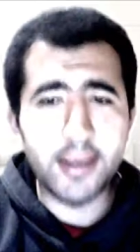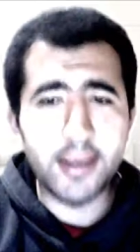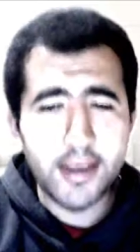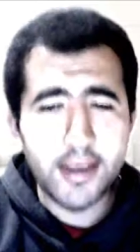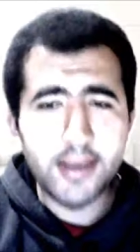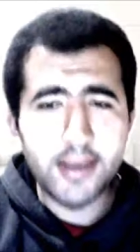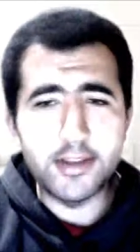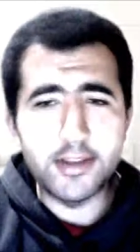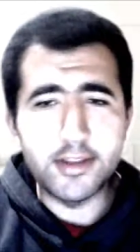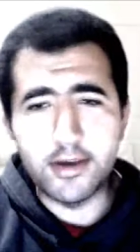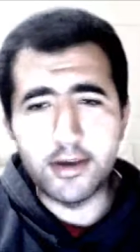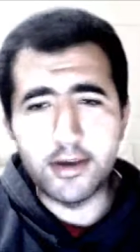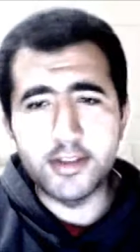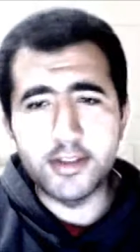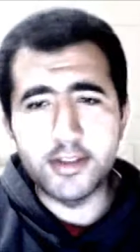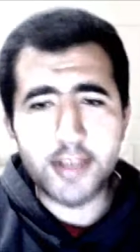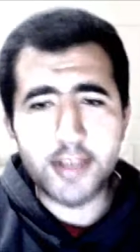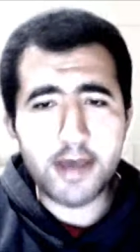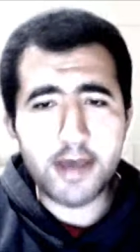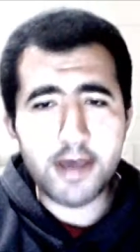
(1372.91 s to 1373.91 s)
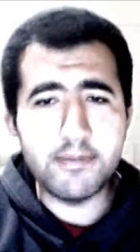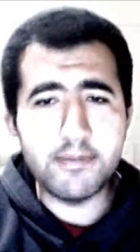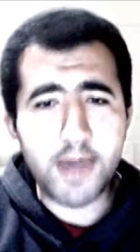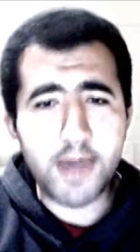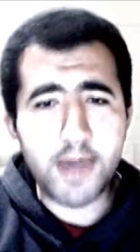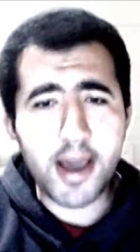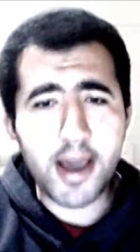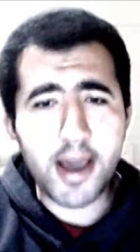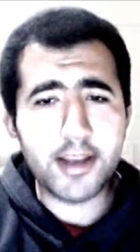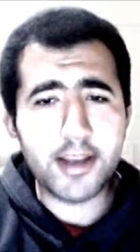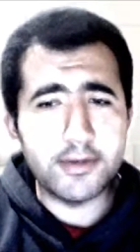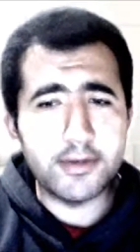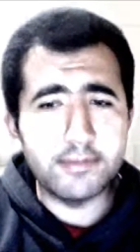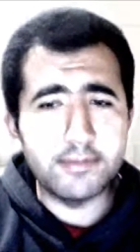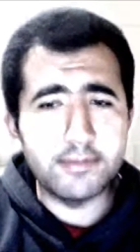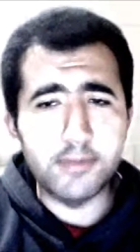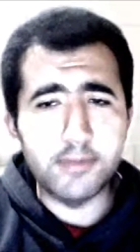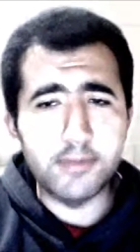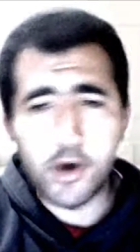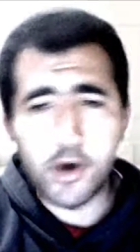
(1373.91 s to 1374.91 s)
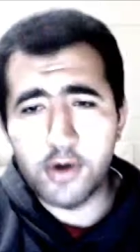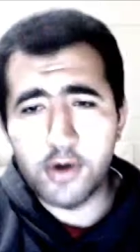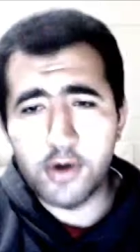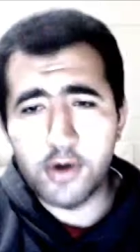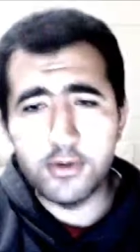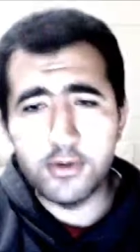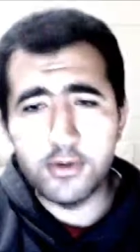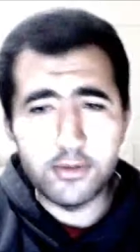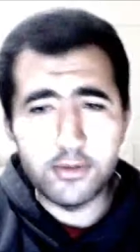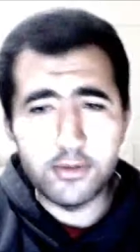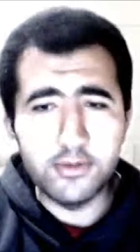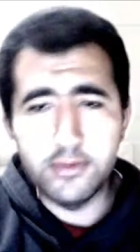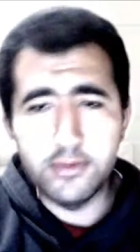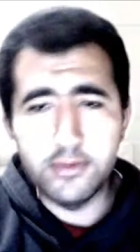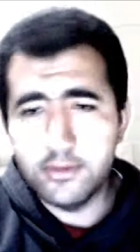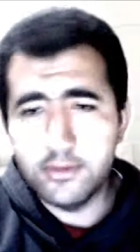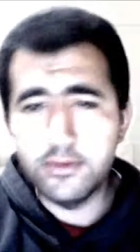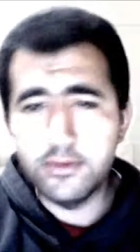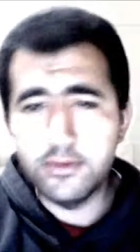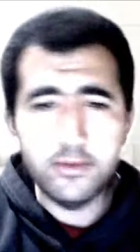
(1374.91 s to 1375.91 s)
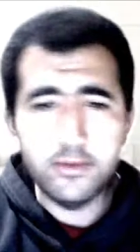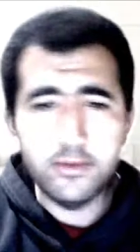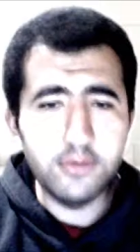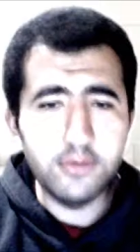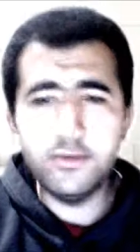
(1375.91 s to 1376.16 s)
Don't come back no more.